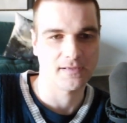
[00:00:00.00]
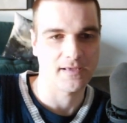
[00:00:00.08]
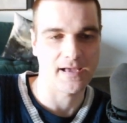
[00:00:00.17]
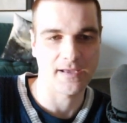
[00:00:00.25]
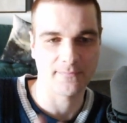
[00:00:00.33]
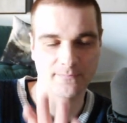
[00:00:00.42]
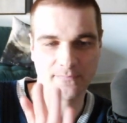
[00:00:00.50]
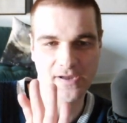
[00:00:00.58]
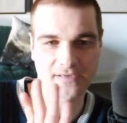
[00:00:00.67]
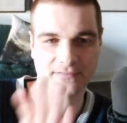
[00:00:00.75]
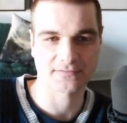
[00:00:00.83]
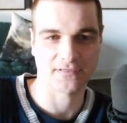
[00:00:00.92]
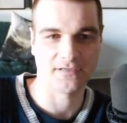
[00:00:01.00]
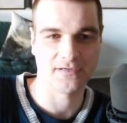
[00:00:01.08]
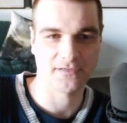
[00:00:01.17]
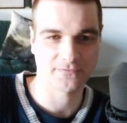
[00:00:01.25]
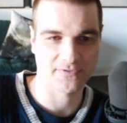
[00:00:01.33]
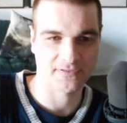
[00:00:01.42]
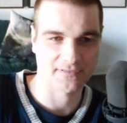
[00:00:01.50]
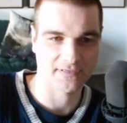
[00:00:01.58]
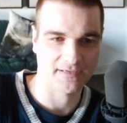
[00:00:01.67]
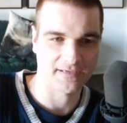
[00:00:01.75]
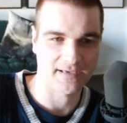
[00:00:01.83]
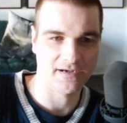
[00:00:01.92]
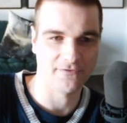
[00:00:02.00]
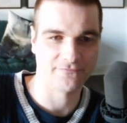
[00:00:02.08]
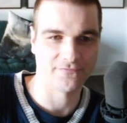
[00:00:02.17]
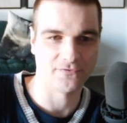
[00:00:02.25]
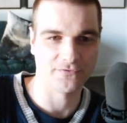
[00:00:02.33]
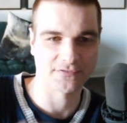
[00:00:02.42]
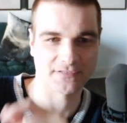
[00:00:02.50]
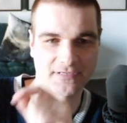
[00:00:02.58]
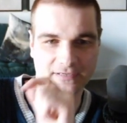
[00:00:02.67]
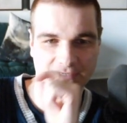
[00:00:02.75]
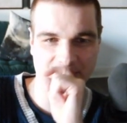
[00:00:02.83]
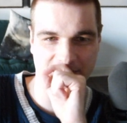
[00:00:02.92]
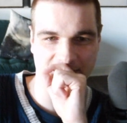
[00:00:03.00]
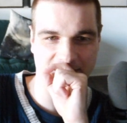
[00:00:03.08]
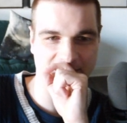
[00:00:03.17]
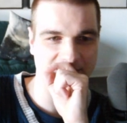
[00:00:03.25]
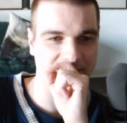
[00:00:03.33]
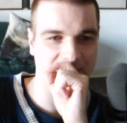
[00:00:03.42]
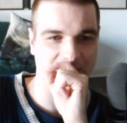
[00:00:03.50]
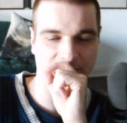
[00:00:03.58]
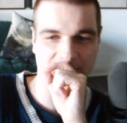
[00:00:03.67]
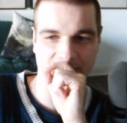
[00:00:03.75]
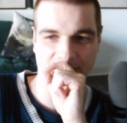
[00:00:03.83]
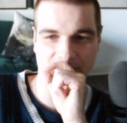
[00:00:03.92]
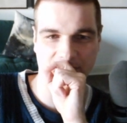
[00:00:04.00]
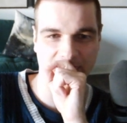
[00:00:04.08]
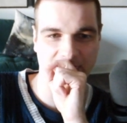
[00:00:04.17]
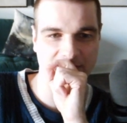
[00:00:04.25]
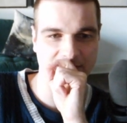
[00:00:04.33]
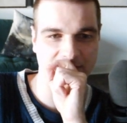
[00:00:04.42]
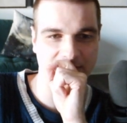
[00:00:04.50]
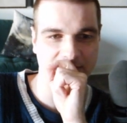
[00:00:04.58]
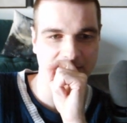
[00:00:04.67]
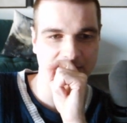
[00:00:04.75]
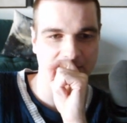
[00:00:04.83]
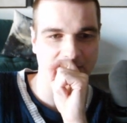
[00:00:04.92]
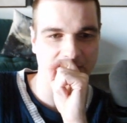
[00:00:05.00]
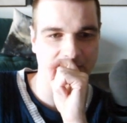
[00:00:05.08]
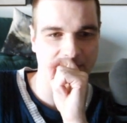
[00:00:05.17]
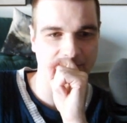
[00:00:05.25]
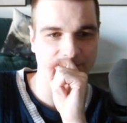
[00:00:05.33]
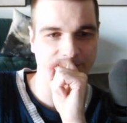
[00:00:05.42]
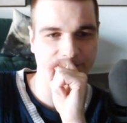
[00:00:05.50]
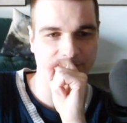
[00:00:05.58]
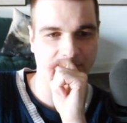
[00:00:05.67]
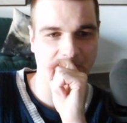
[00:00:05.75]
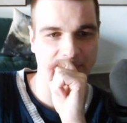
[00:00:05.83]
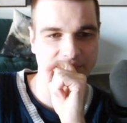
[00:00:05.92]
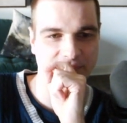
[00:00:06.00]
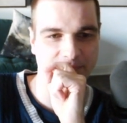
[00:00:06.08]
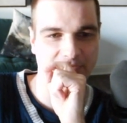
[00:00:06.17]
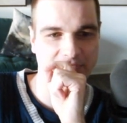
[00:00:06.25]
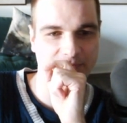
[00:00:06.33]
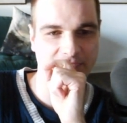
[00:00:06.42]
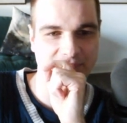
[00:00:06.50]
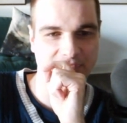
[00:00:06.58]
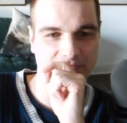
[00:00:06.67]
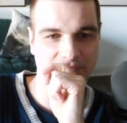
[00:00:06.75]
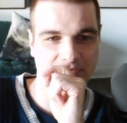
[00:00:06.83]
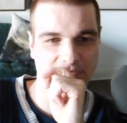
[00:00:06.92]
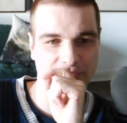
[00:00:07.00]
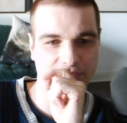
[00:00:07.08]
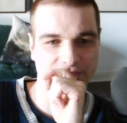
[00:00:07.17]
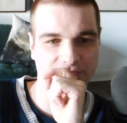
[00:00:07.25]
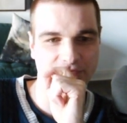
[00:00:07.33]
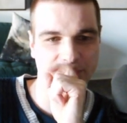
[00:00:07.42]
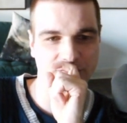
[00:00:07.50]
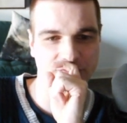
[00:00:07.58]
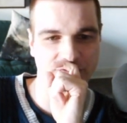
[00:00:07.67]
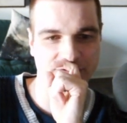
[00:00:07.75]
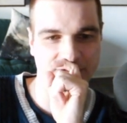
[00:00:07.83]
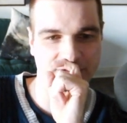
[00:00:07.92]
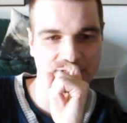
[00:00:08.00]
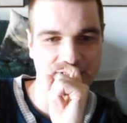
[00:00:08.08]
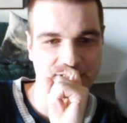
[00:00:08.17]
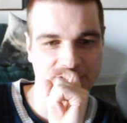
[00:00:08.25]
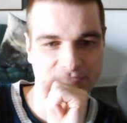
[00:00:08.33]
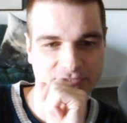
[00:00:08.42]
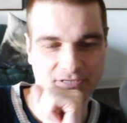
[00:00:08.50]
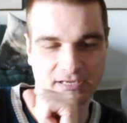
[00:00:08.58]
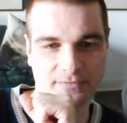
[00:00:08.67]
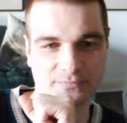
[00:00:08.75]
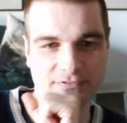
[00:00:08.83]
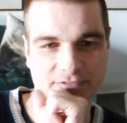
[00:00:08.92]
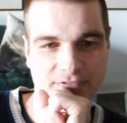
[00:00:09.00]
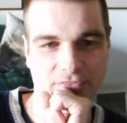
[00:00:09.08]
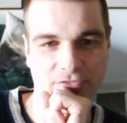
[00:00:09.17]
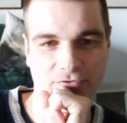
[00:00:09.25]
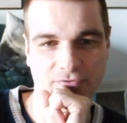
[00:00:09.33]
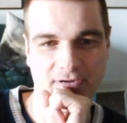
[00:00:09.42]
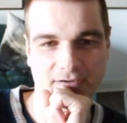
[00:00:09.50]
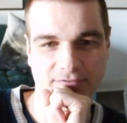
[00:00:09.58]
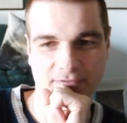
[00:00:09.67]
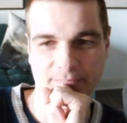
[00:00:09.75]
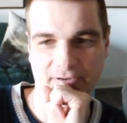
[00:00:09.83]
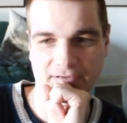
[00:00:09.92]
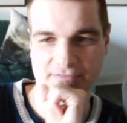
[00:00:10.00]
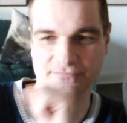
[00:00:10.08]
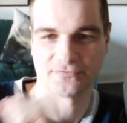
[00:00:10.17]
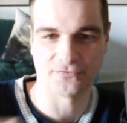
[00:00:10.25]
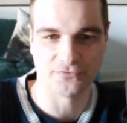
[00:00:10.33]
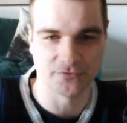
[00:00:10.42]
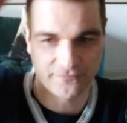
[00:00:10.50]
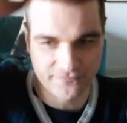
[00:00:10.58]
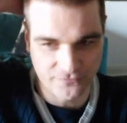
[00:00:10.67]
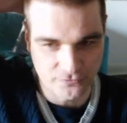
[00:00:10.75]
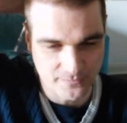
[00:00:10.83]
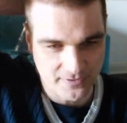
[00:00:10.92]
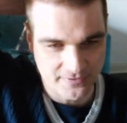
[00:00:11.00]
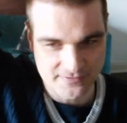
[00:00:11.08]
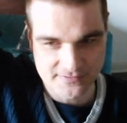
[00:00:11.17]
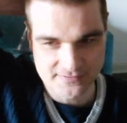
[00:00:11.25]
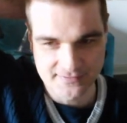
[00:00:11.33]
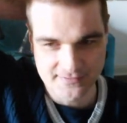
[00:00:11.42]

I messed a lot with the LFOs here. As you can see, I went crazy. I also built myself a lot of user shapes throughout the past a few months